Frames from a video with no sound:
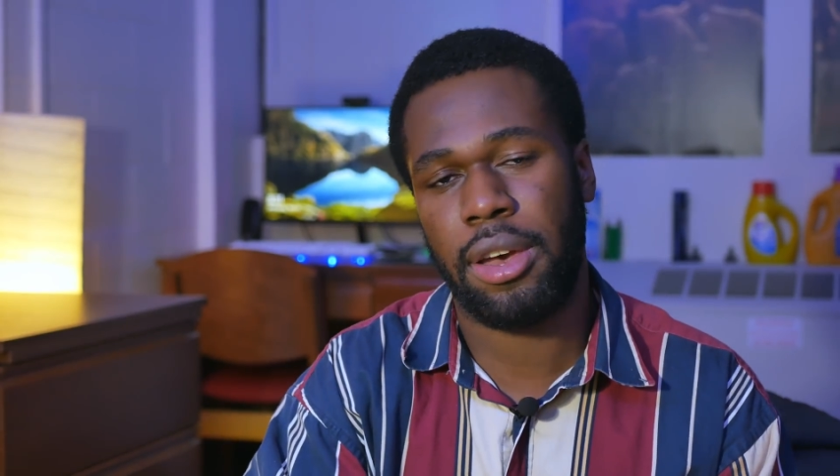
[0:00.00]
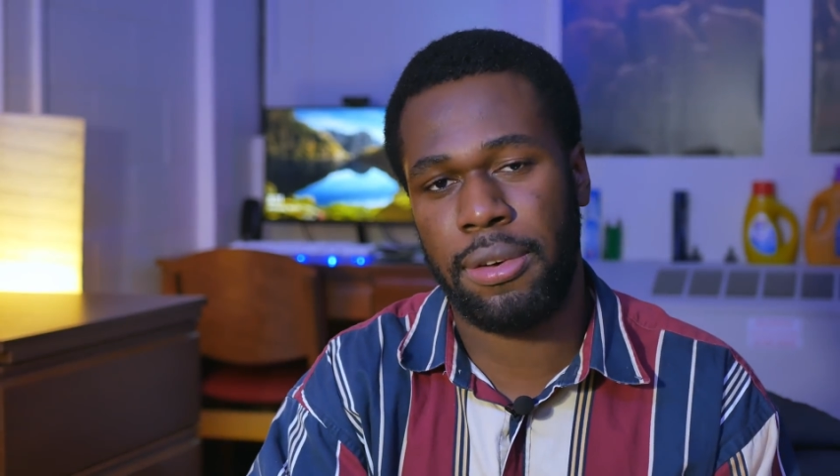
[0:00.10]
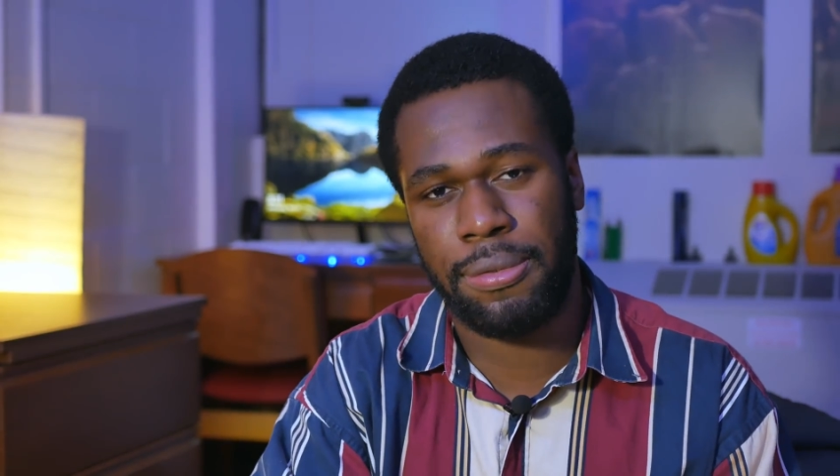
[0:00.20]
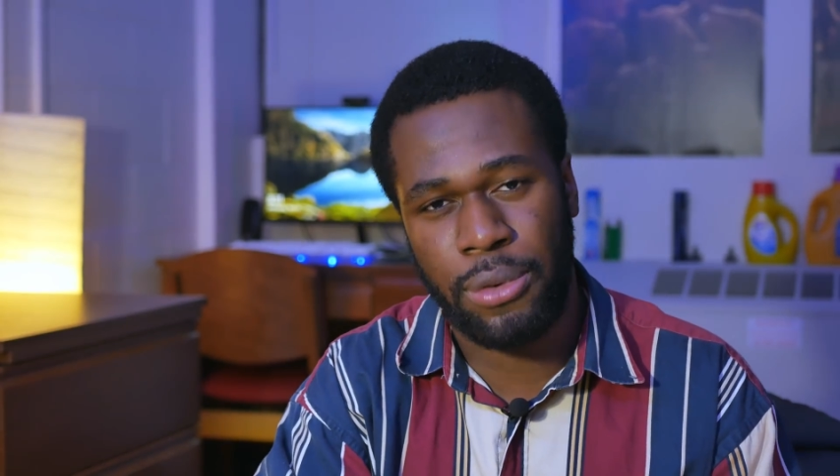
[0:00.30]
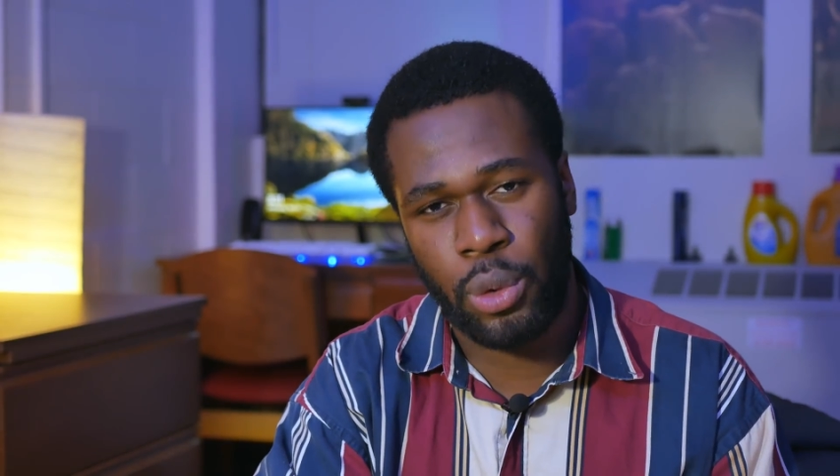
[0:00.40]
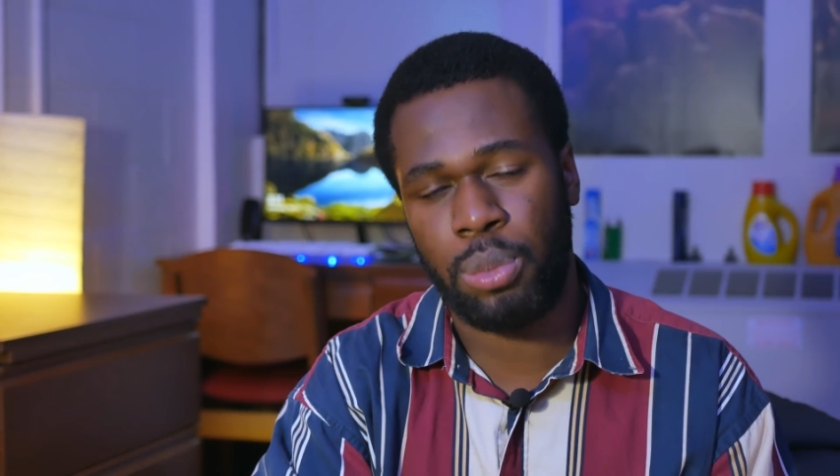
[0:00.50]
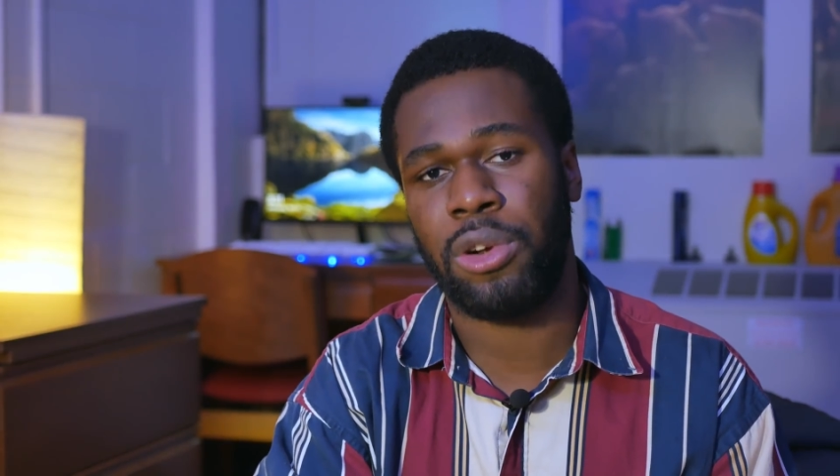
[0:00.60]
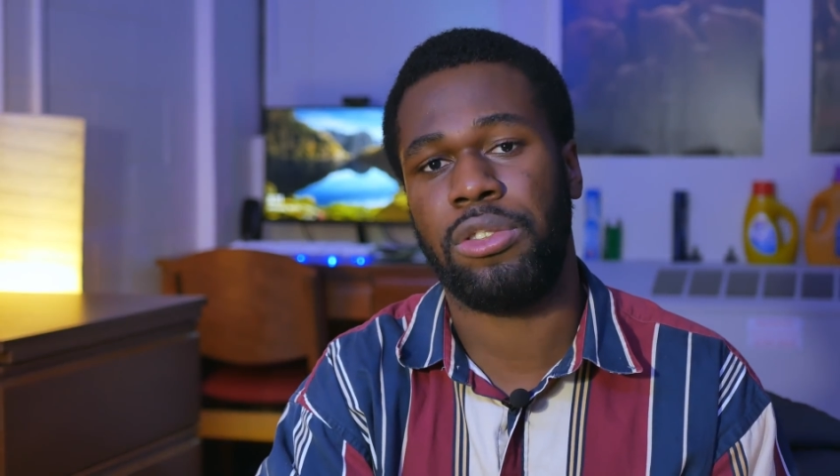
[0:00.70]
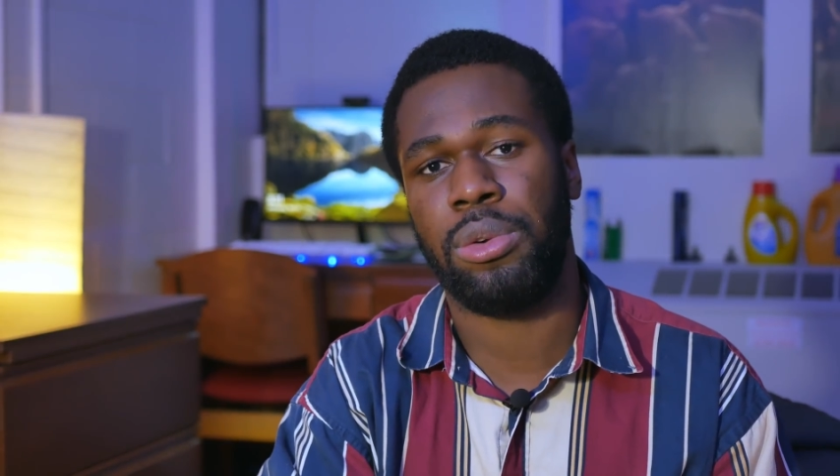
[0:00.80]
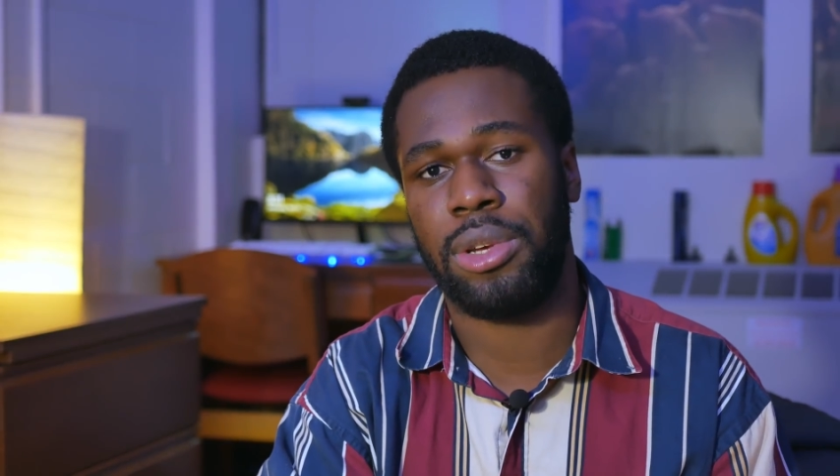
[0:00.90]
of
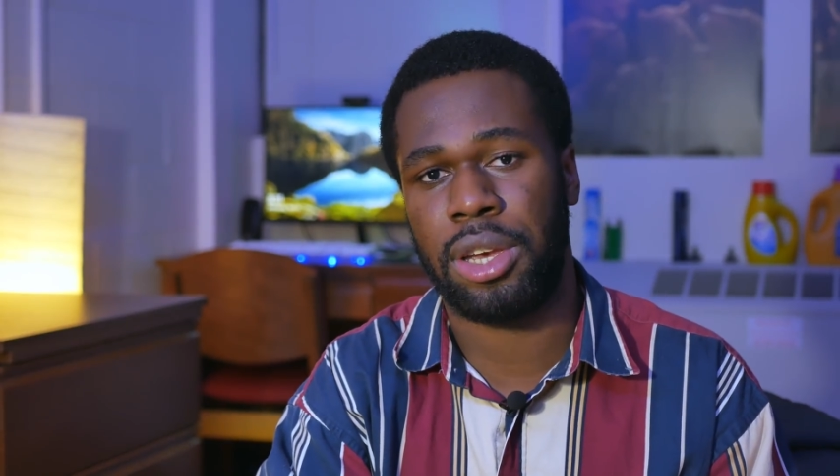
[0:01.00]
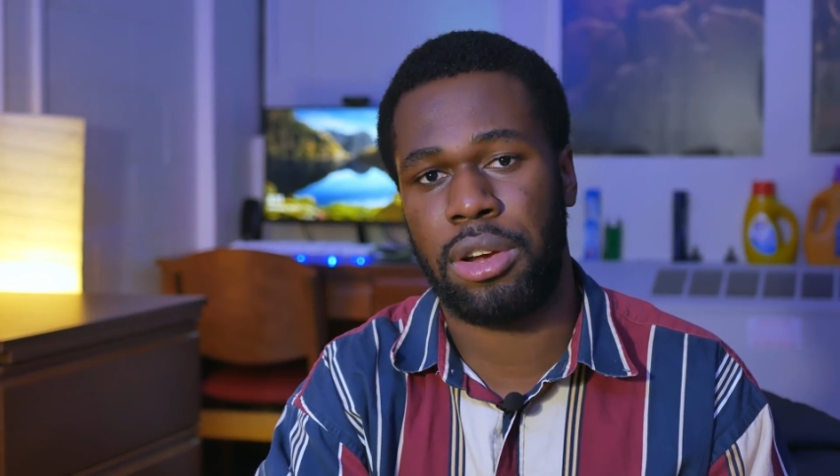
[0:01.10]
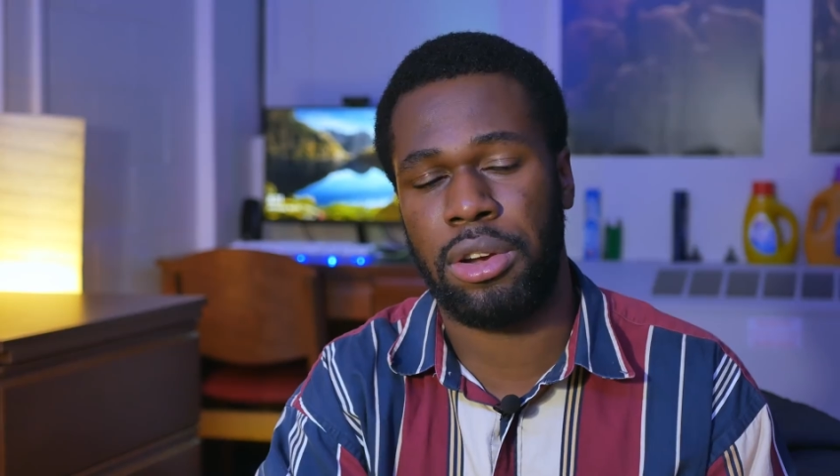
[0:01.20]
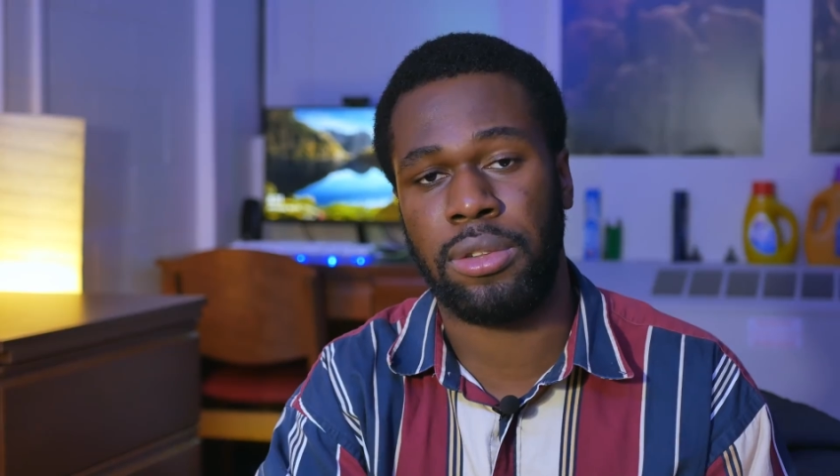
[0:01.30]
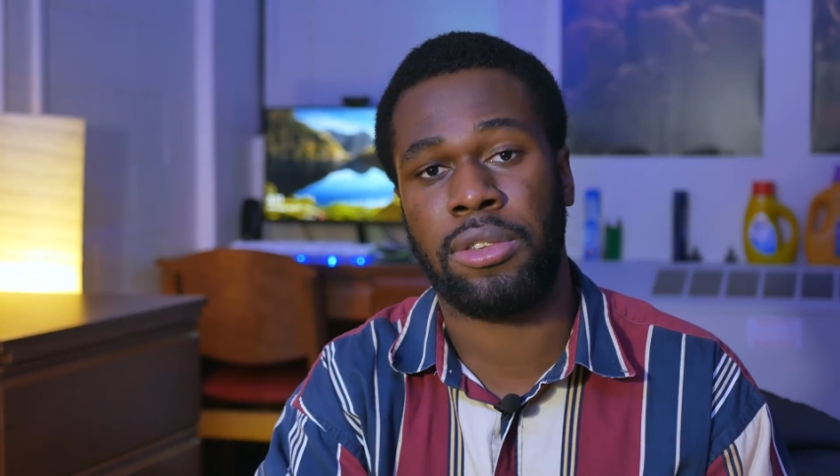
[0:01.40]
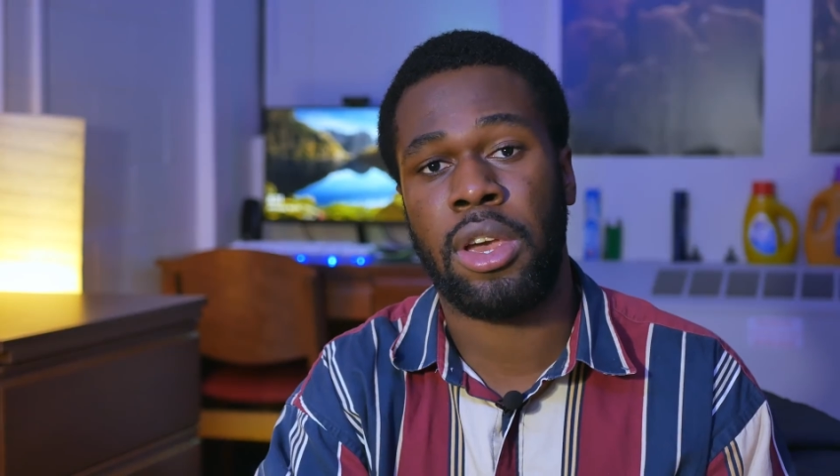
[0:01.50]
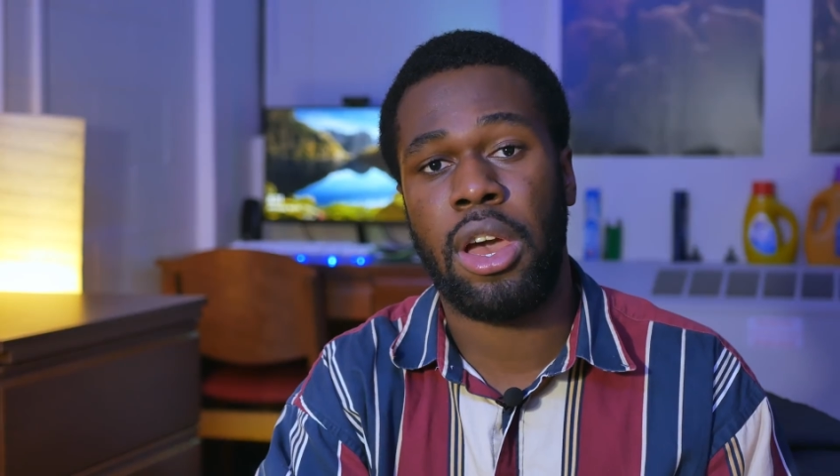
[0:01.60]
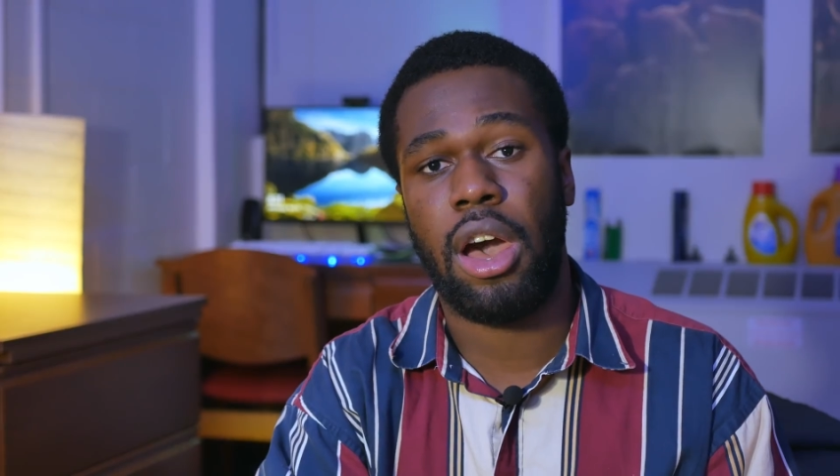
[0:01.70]
4.2 GHz